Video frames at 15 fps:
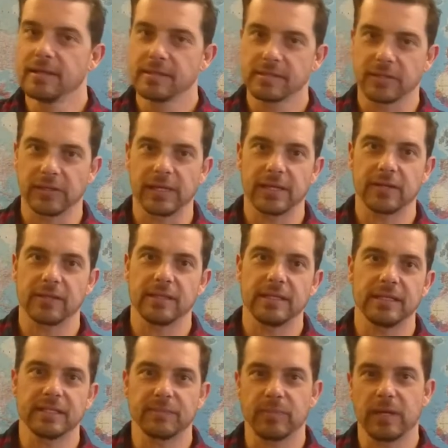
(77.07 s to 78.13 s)
So click on the
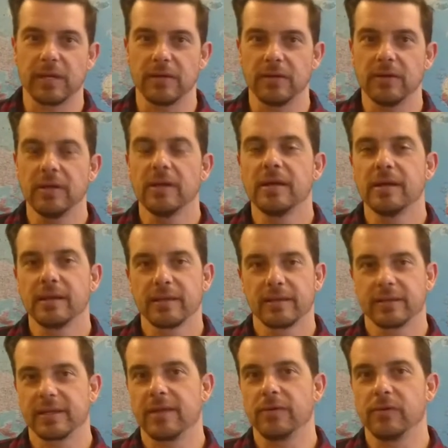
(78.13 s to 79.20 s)
links below
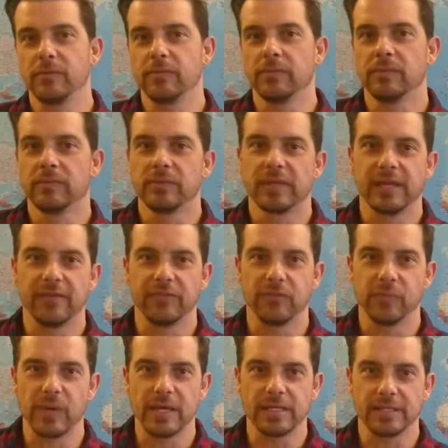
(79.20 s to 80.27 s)
and get all the
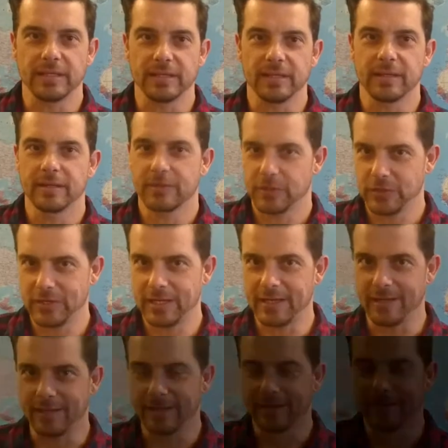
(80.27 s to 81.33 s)
information you
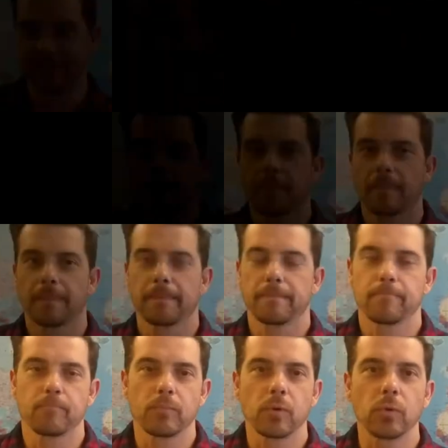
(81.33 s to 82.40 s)
need.
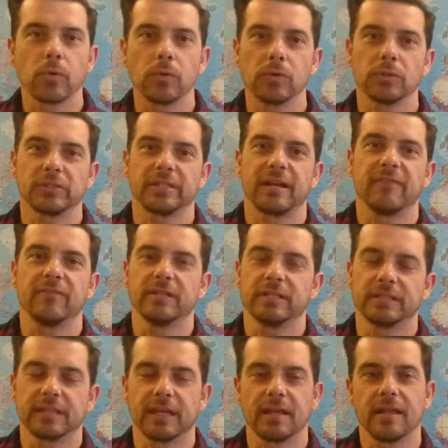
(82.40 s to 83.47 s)
All
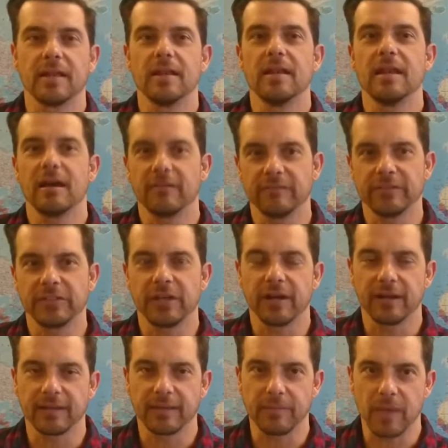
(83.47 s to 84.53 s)
travelers love
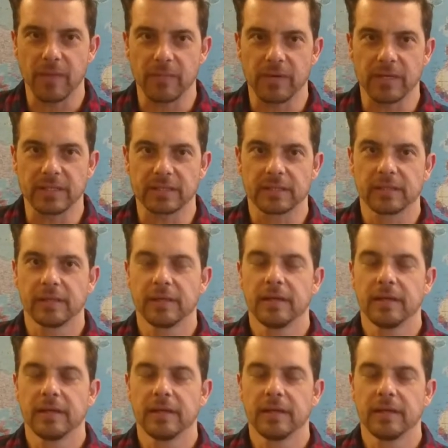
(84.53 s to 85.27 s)
sharing their memories